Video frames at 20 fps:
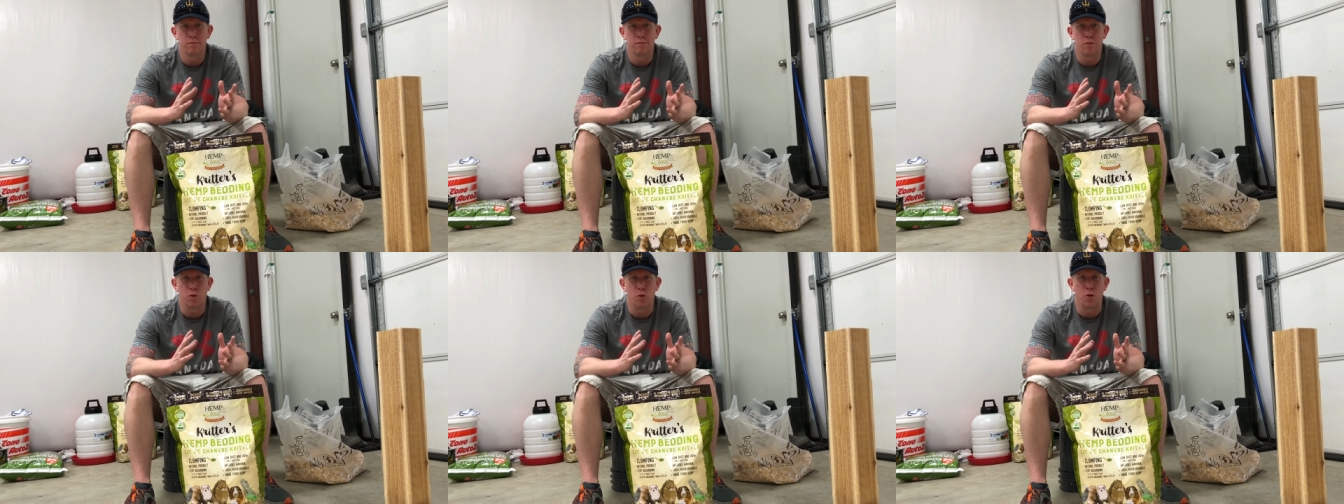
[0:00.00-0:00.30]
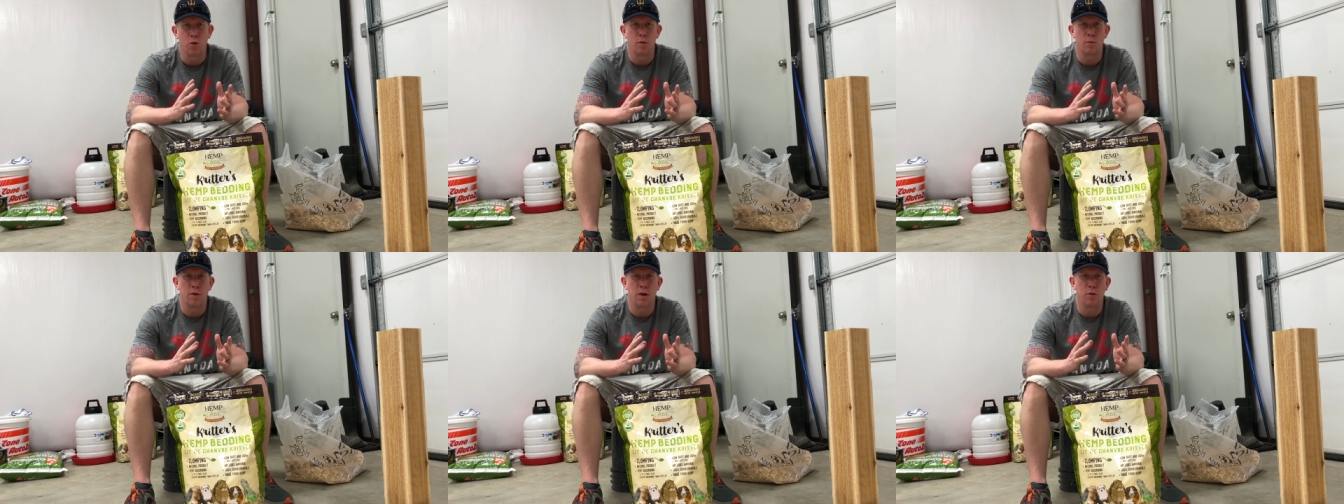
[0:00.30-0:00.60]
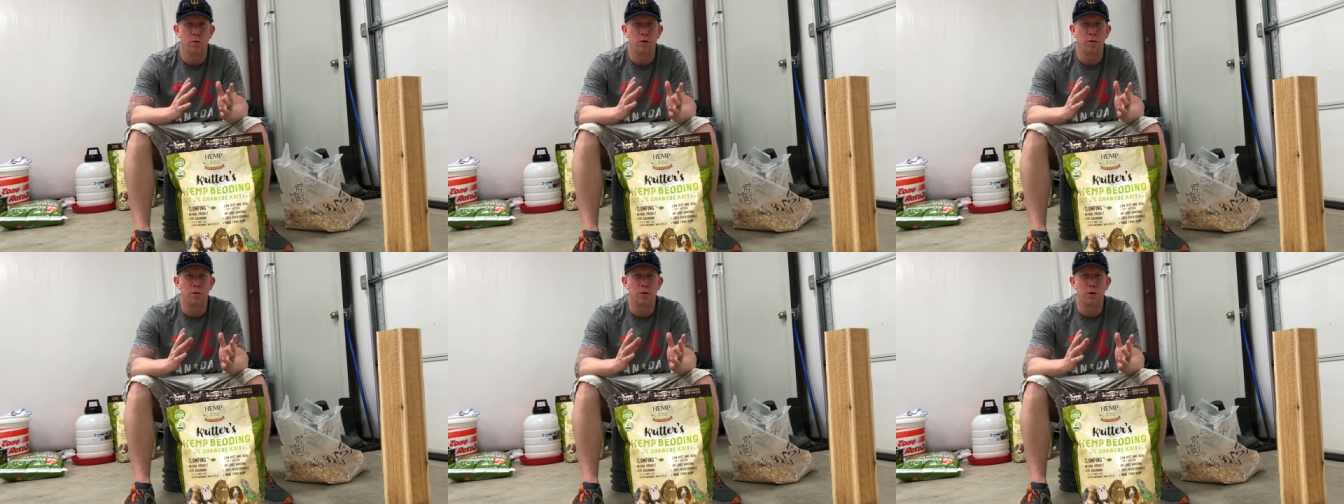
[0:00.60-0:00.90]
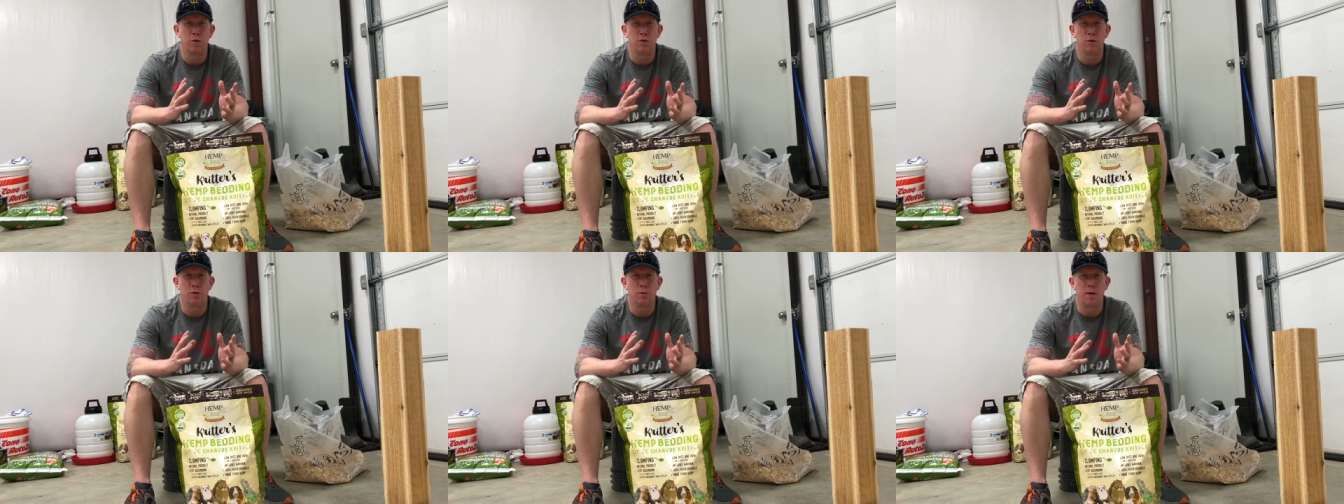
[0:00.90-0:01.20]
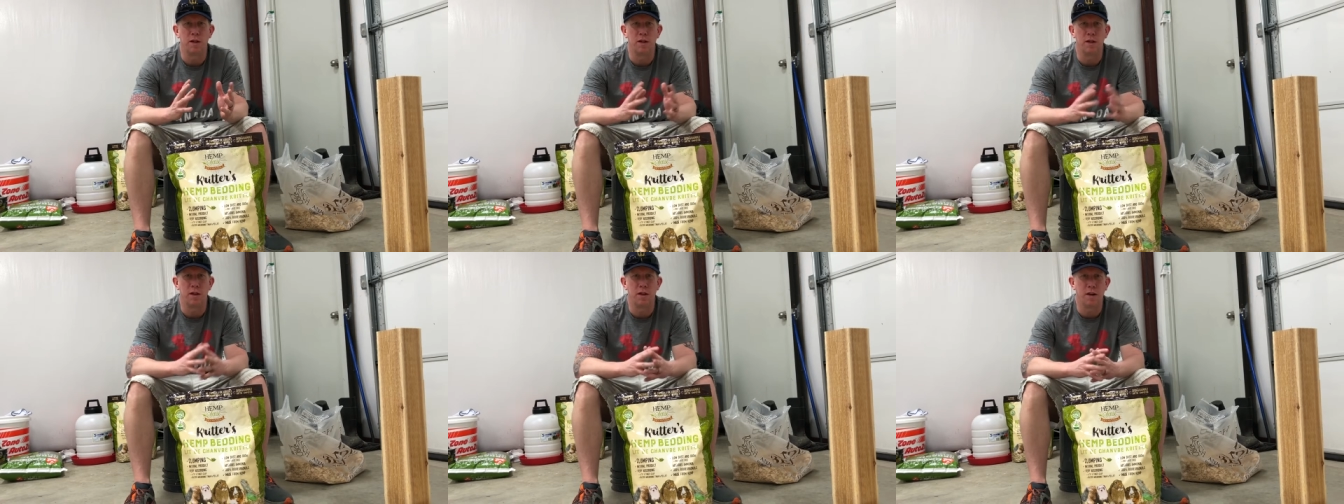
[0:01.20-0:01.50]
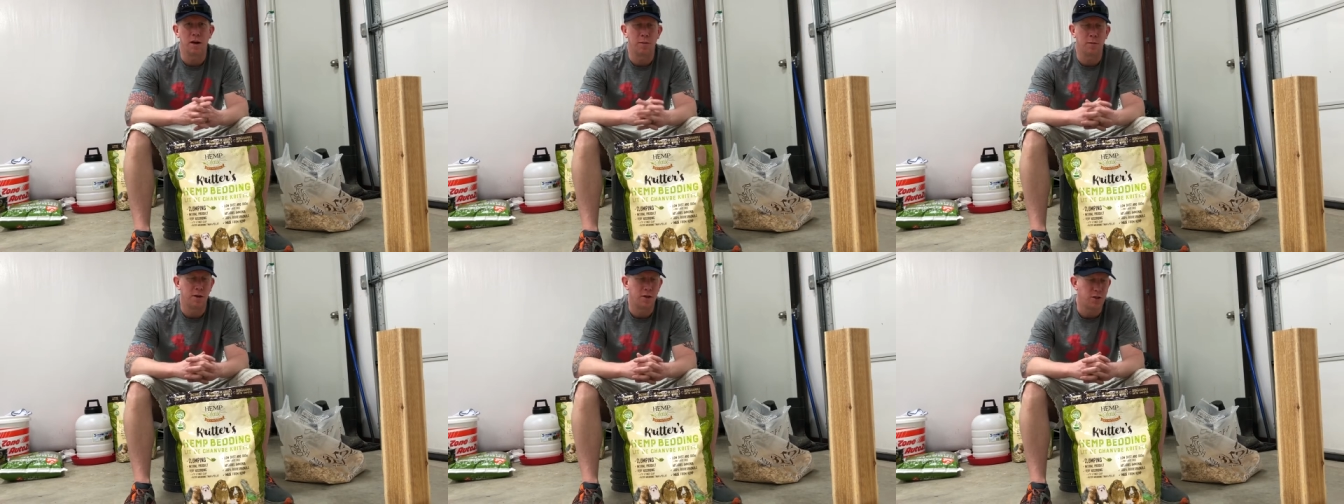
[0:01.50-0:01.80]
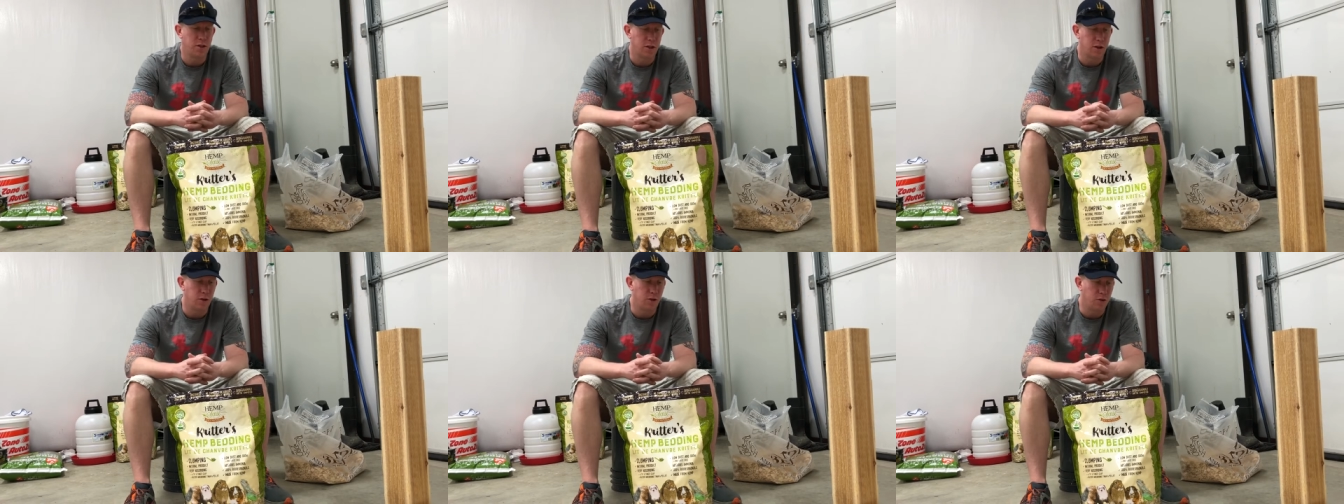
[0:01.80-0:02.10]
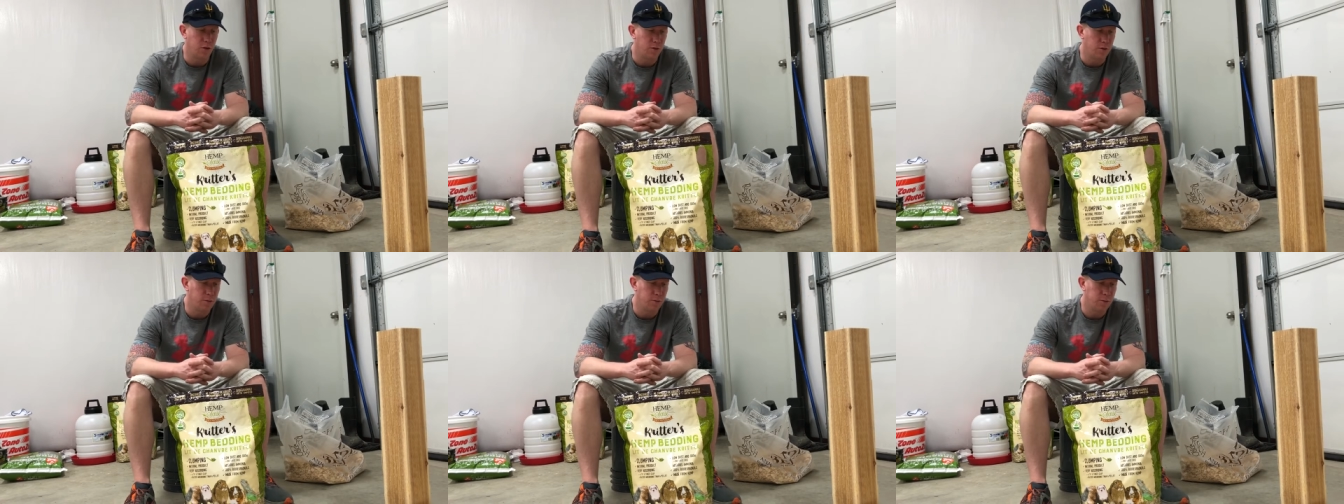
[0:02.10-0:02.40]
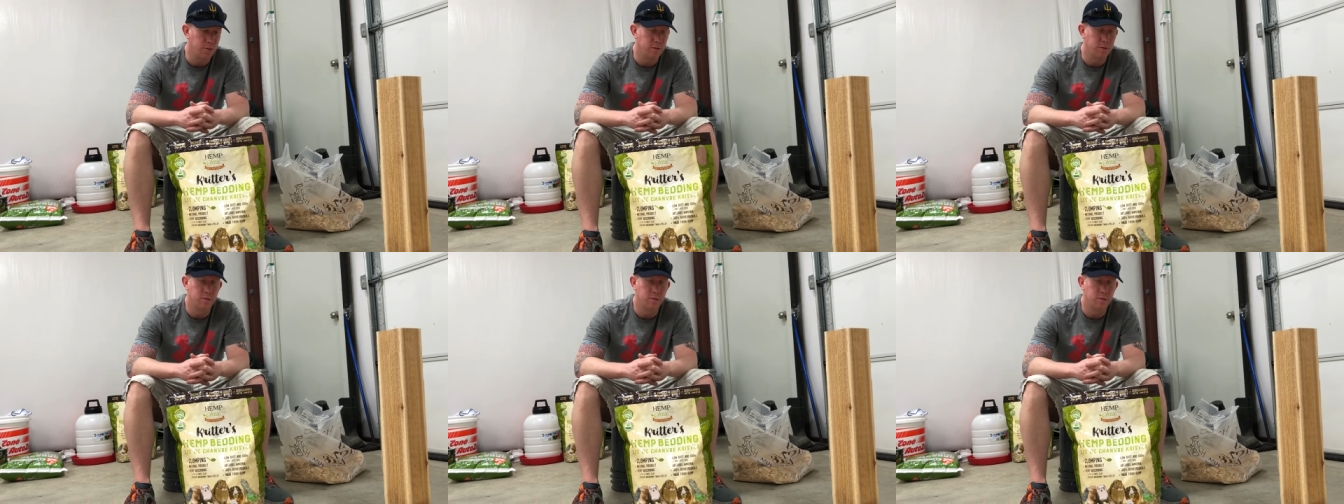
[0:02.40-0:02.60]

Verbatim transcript: normally I want to record me cleaning out my chicken coop,